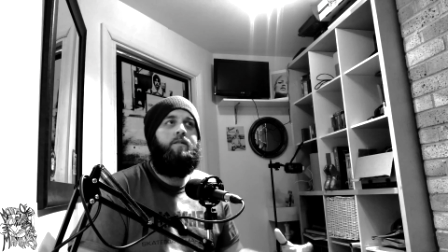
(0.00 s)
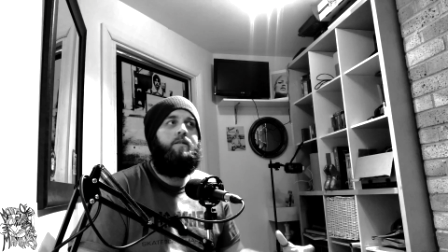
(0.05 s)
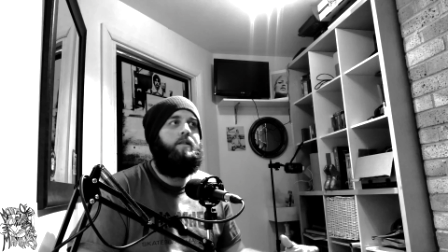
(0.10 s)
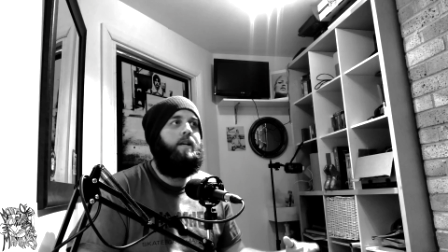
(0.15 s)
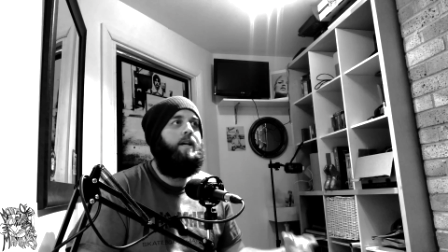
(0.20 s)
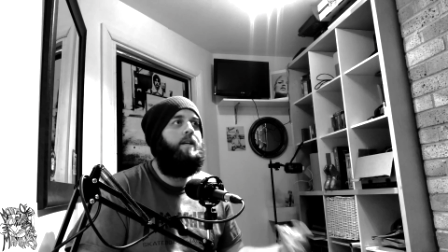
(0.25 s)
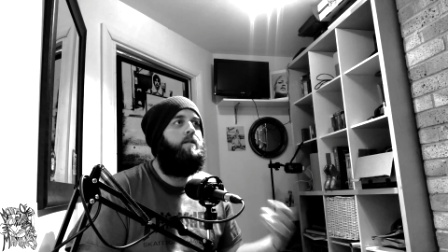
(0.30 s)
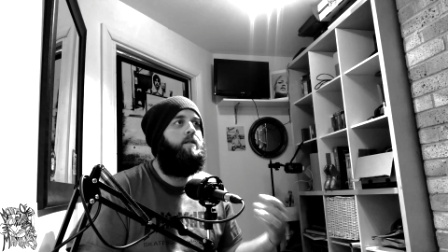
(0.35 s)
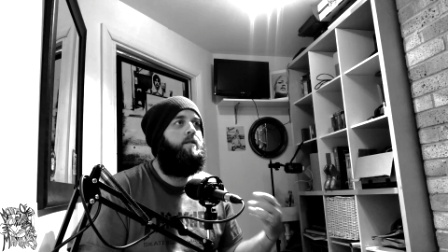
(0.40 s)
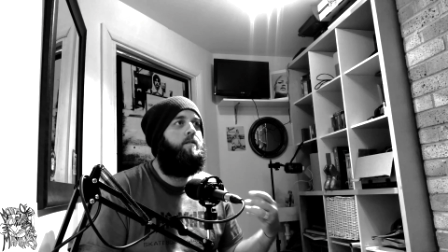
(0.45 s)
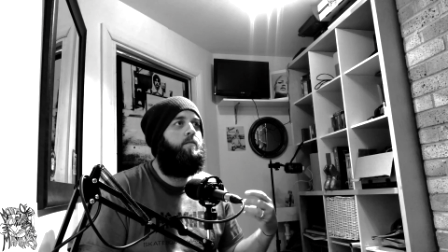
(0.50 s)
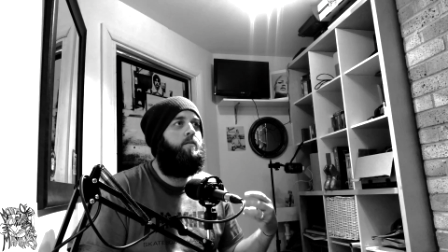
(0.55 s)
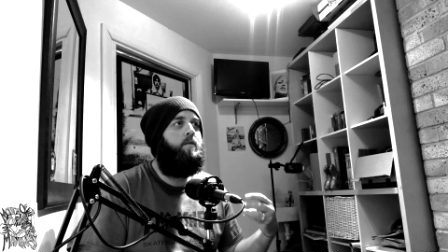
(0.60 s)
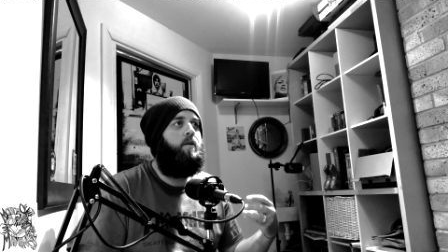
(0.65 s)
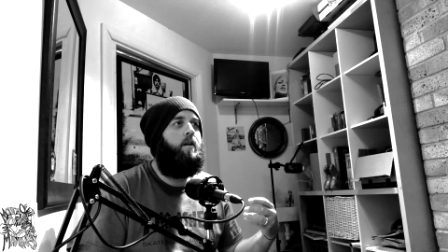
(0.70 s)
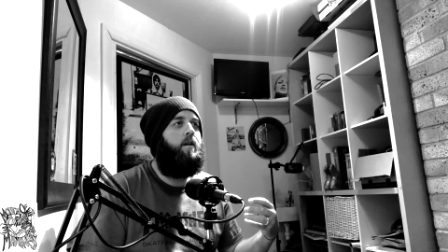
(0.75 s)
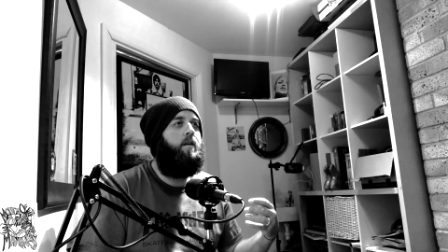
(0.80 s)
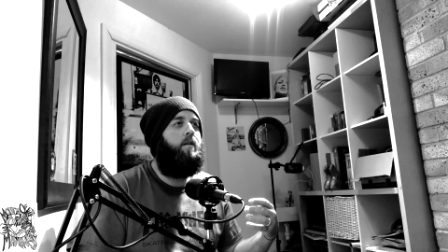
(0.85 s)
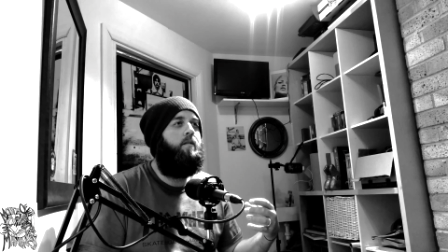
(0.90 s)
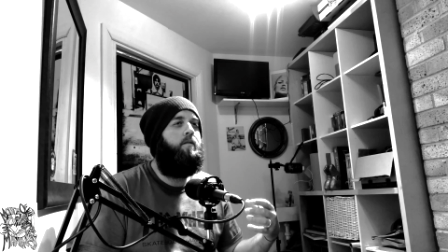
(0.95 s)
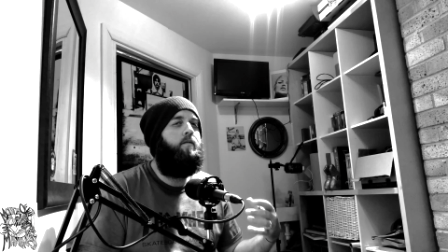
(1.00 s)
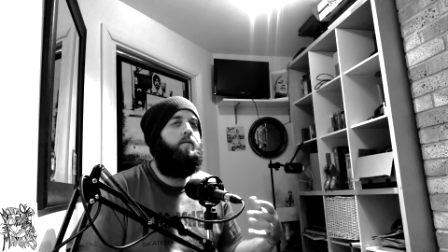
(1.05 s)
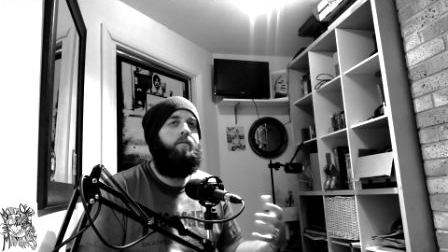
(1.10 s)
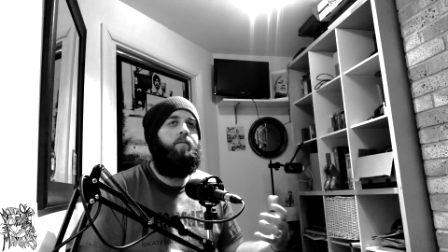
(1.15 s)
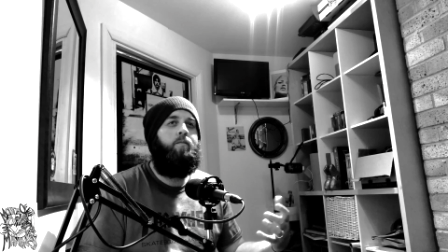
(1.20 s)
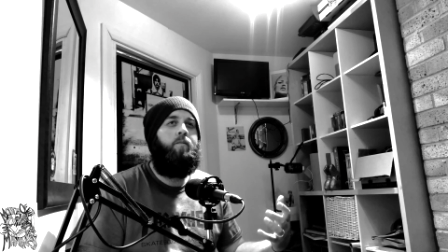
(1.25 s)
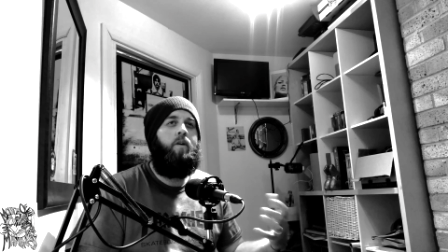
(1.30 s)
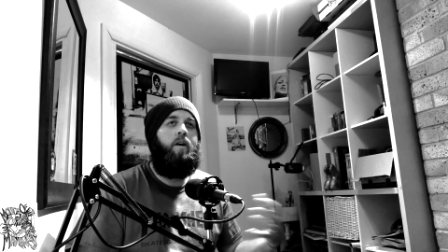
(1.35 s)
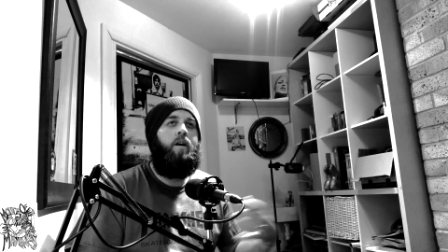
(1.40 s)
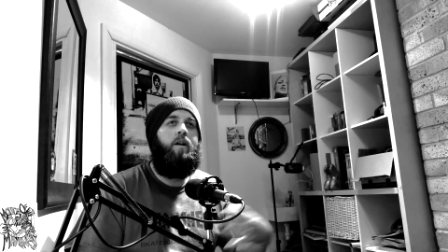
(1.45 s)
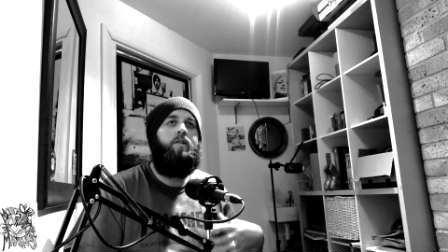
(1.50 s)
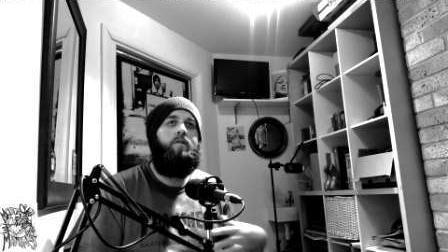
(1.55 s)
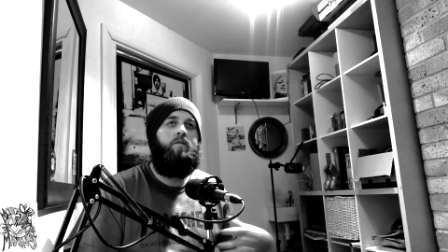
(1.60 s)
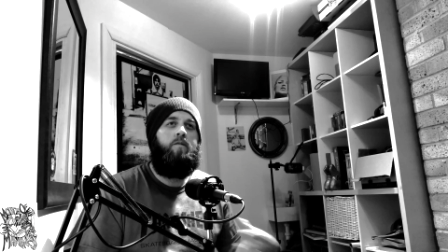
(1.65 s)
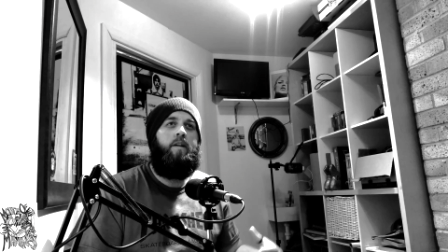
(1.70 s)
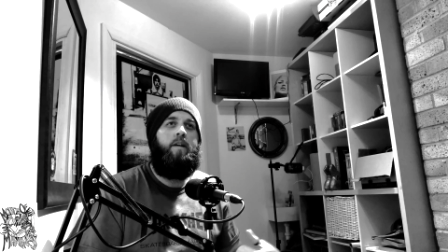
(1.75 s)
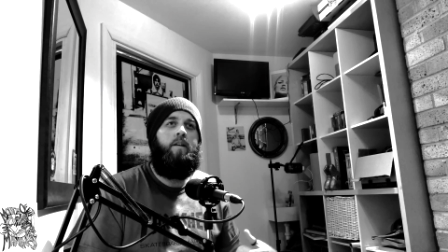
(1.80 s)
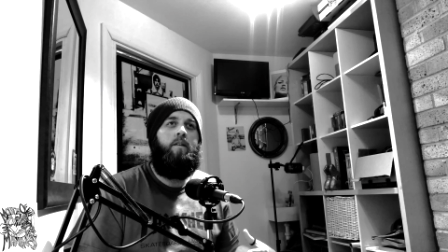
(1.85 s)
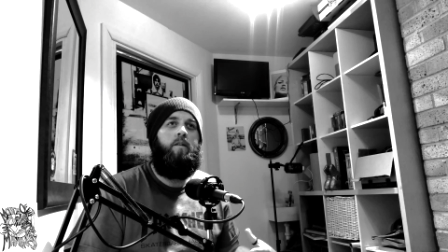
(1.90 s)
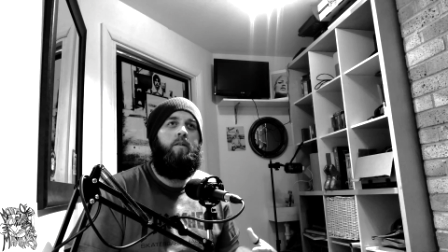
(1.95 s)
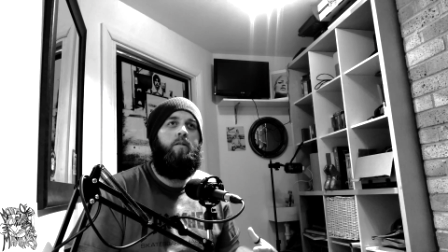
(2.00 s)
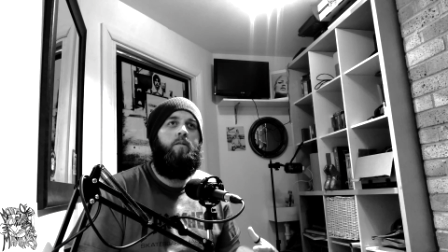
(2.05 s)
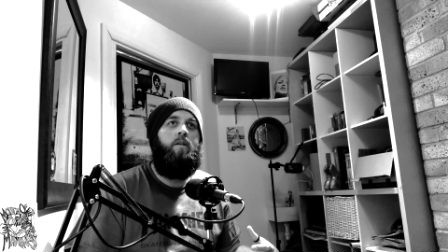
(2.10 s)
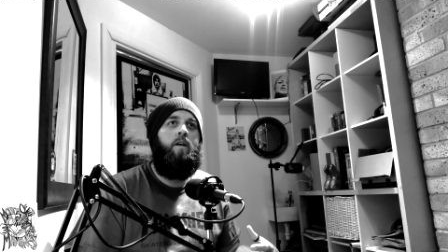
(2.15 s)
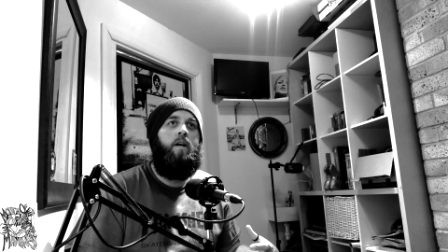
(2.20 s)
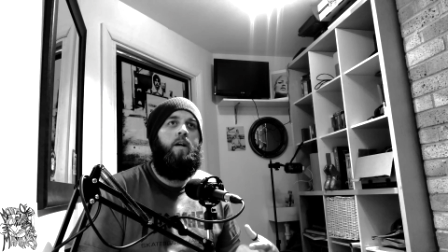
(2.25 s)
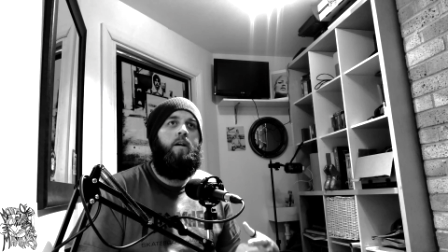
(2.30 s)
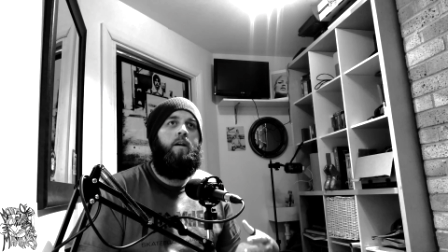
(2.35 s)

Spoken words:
Because that's kind of what I try and do.